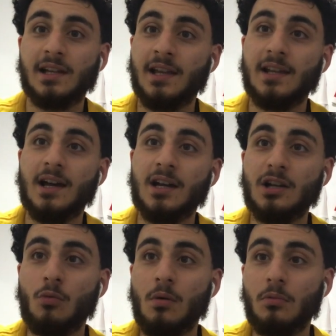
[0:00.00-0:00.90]
Again, I don't
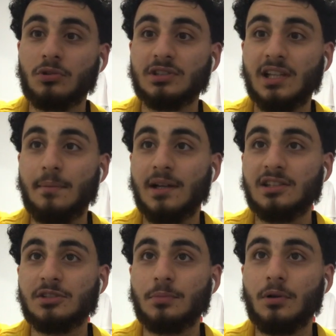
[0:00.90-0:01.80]
know what more to say about
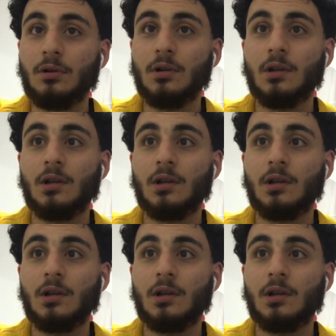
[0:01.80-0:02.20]
this, bro.